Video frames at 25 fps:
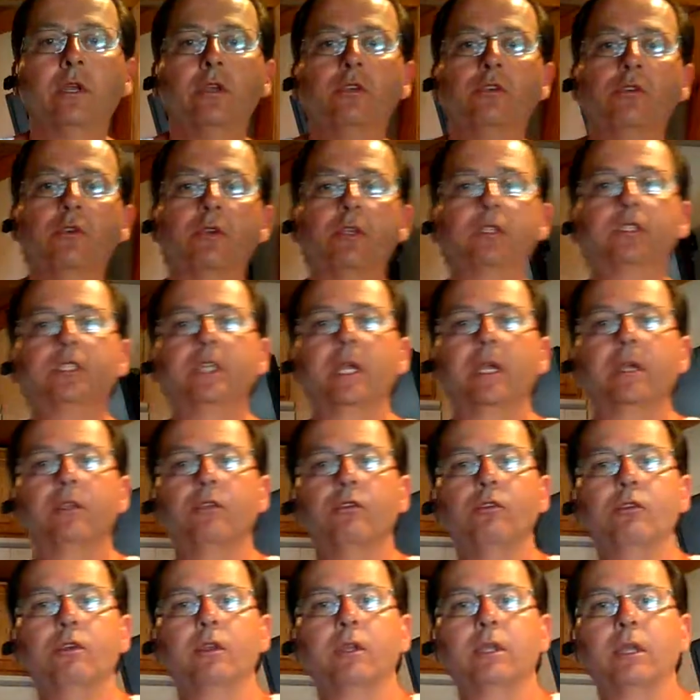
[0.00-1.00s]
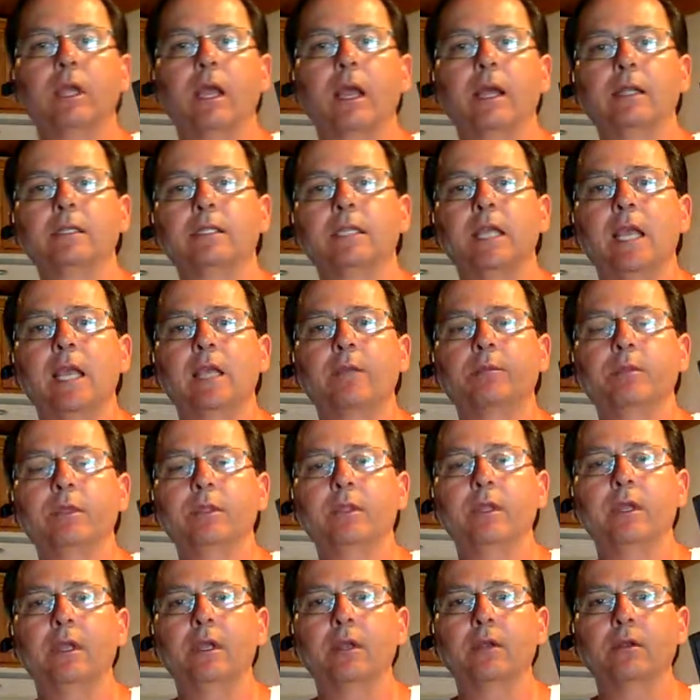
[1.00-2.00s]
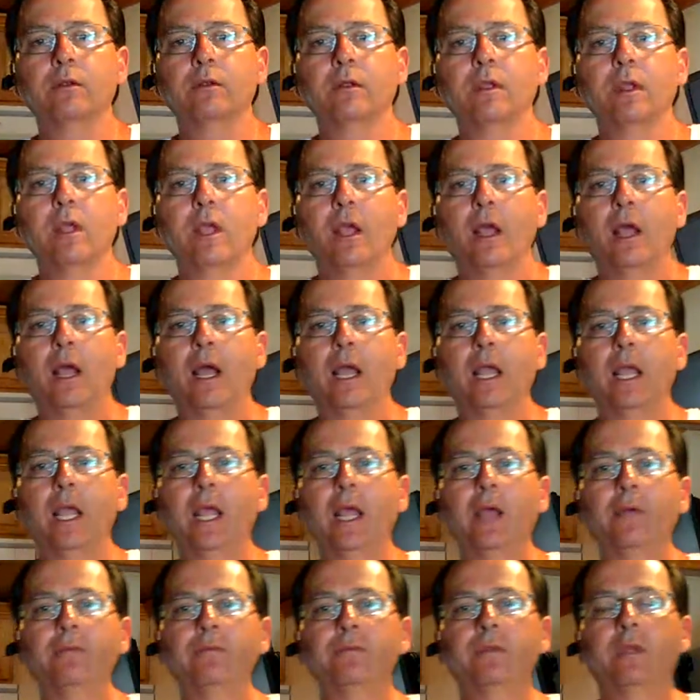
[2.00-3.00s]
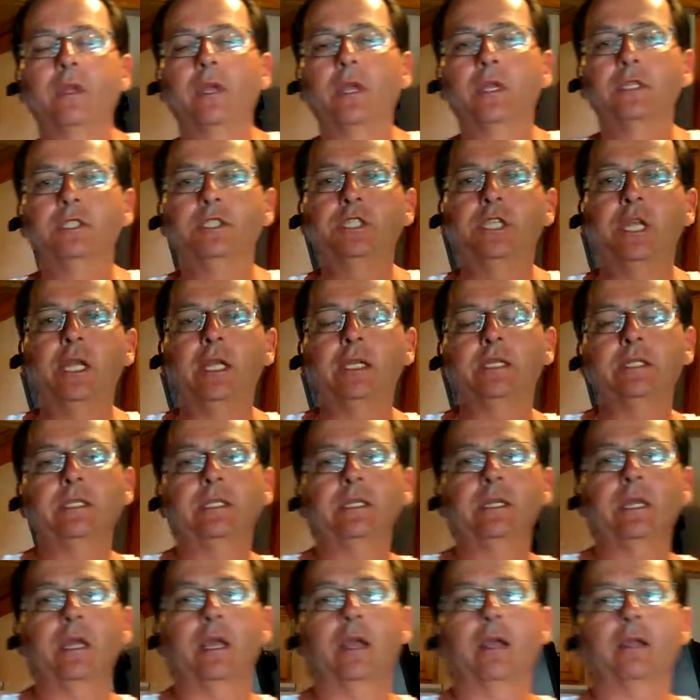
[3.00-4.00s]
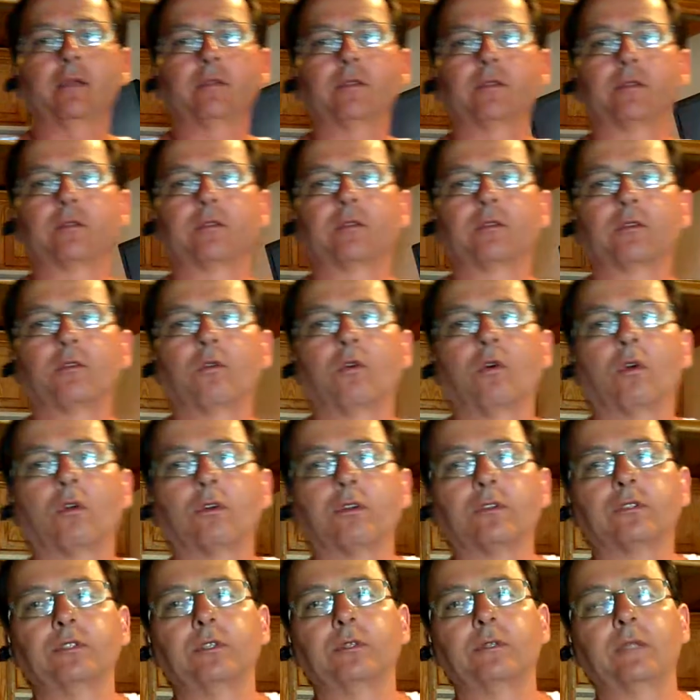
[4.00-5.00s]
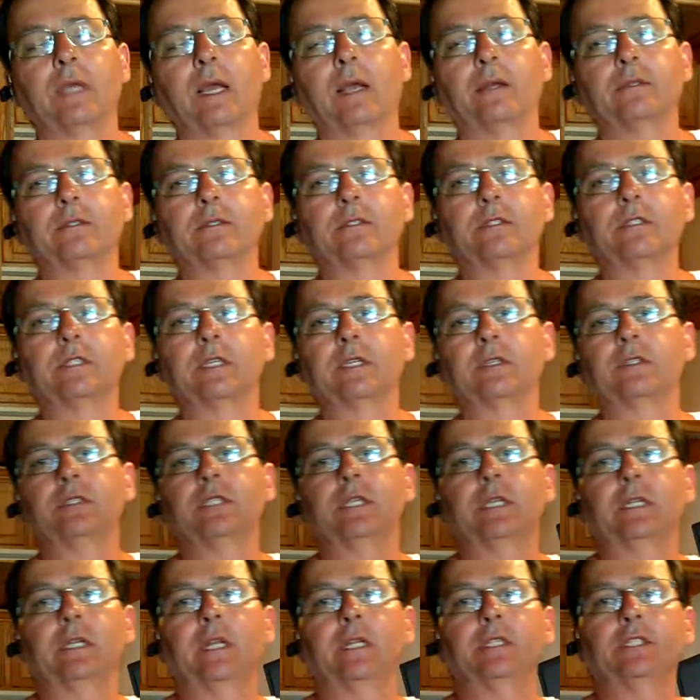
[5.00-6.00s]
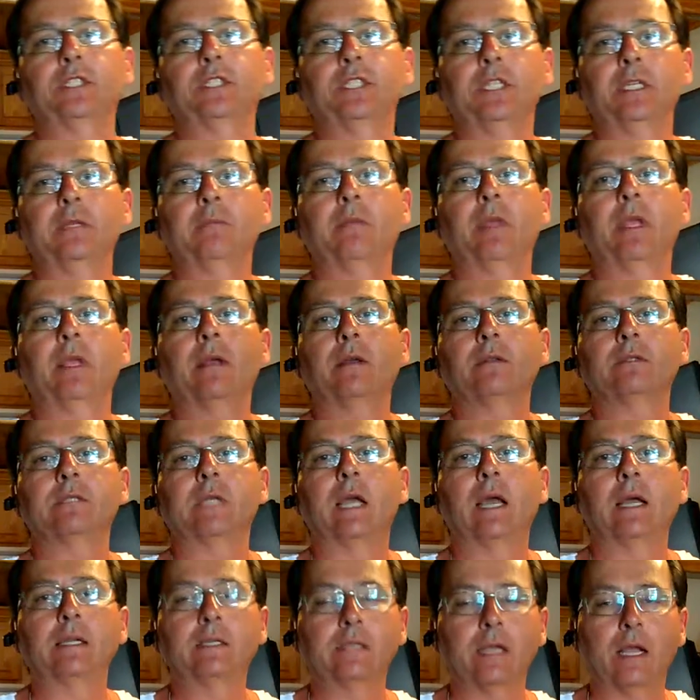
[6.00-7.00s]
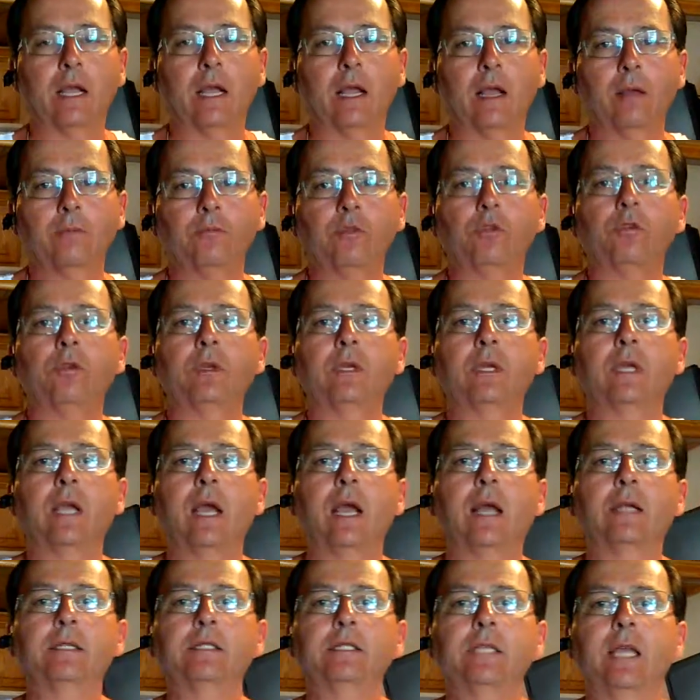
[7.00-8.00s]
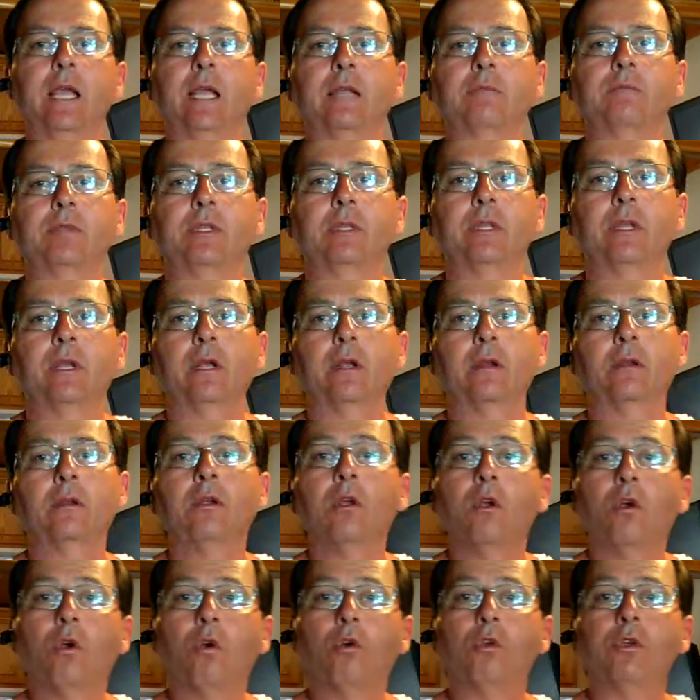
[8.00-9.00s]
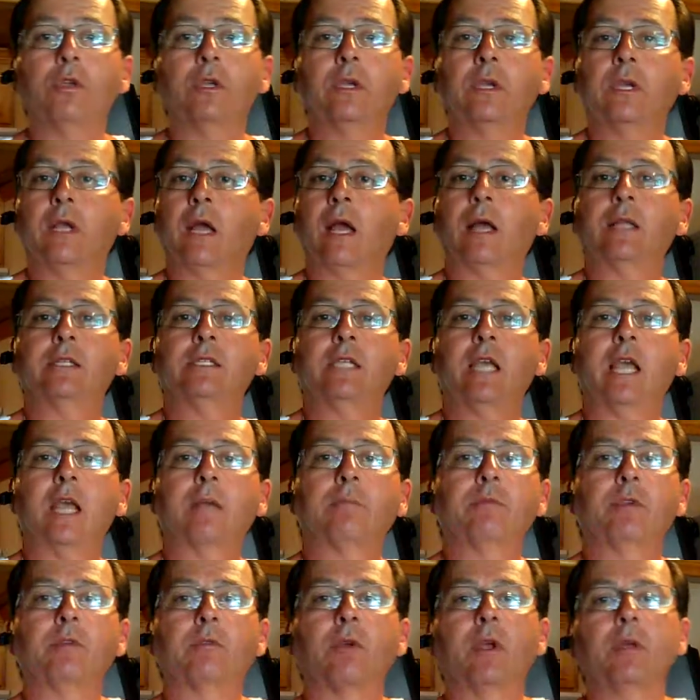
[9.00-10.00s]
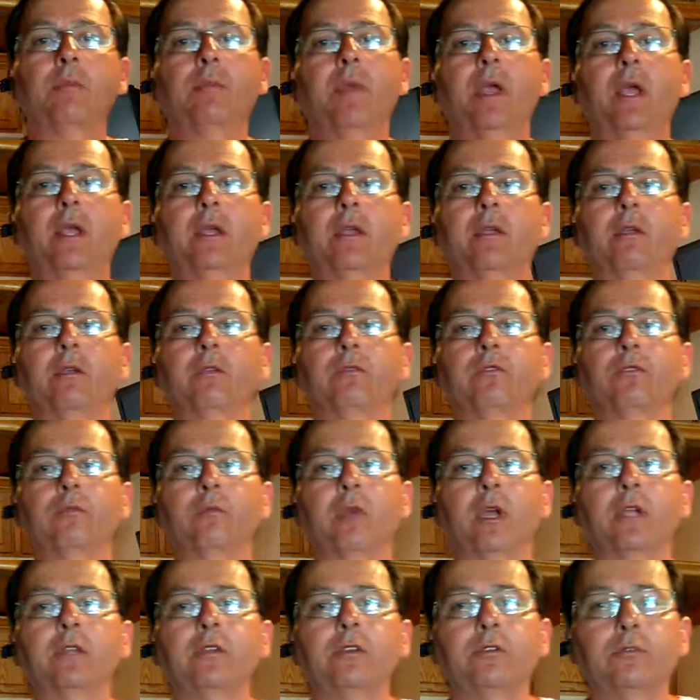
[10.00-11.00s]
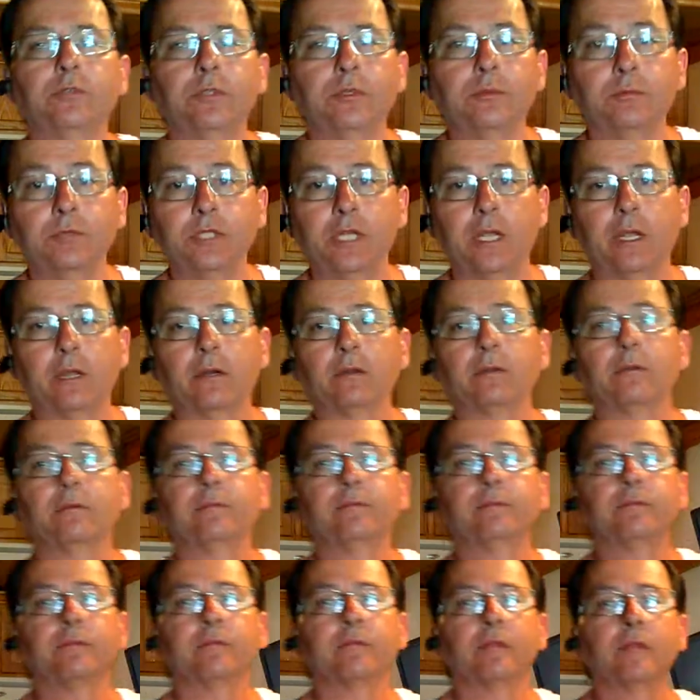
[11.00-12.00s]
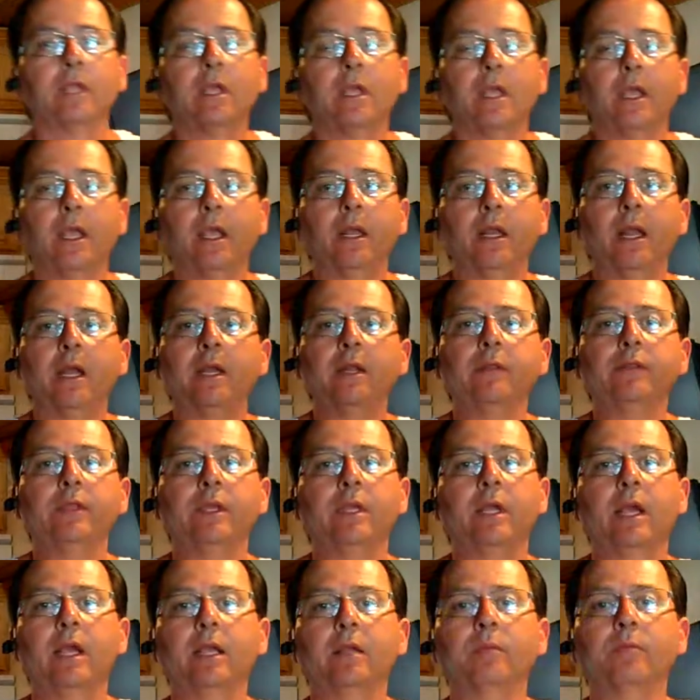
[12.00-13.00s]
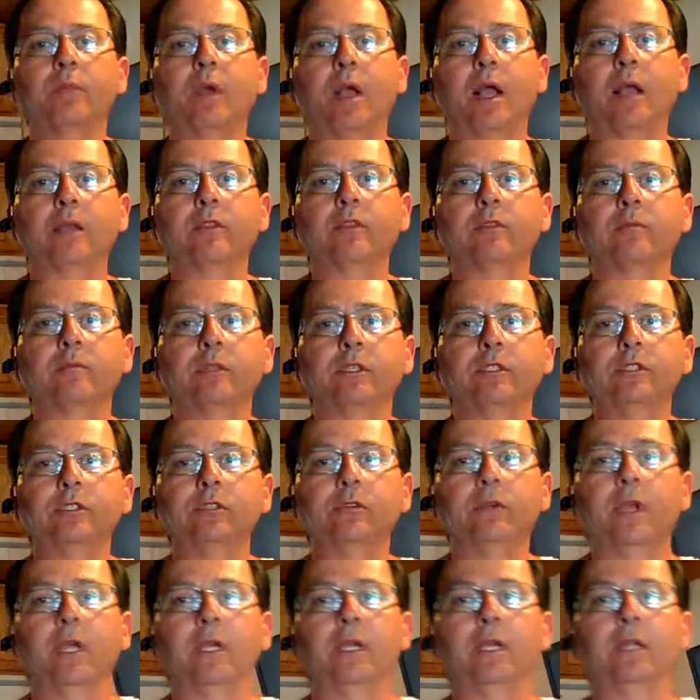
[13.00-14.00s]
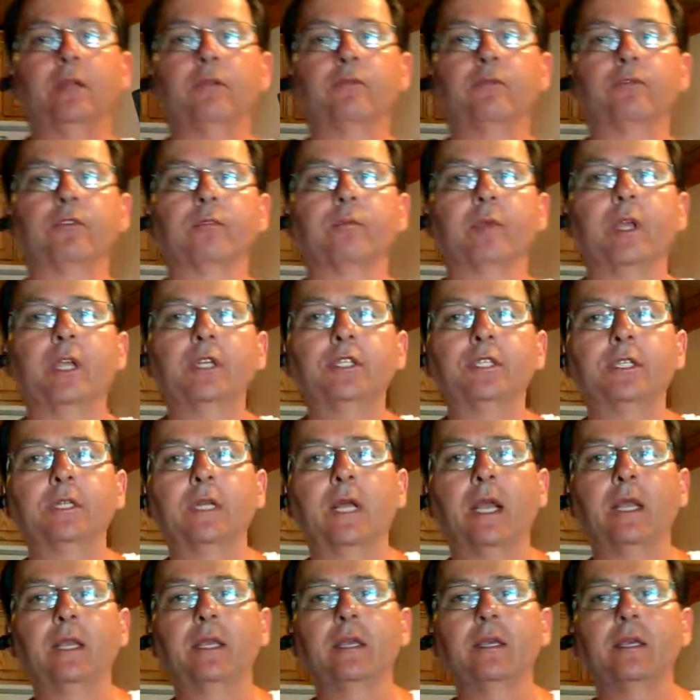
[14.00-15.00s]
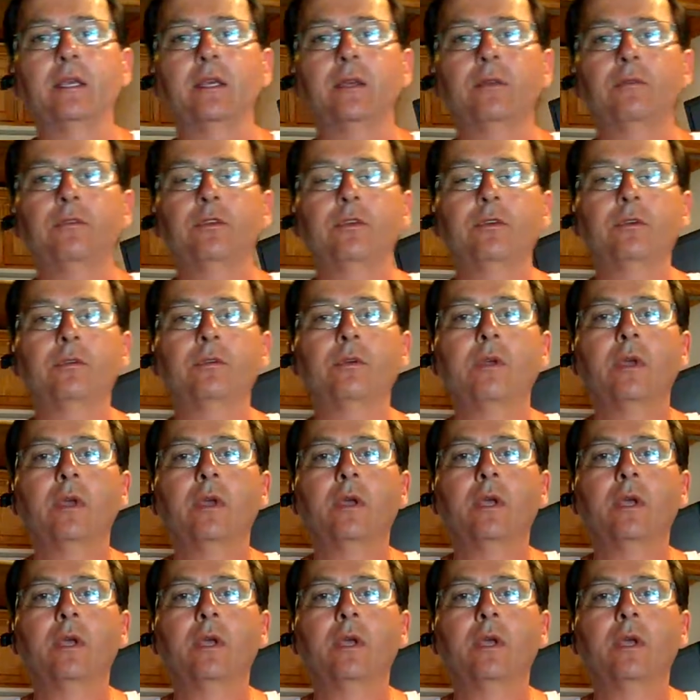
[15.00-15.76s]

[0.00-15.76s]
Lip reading: You can contact me there. I have jdscorner2016@gmail.com. You can contact me there, or you can contact me right back here through my YouTube channel. And anything I can possibly do, any information I can give you,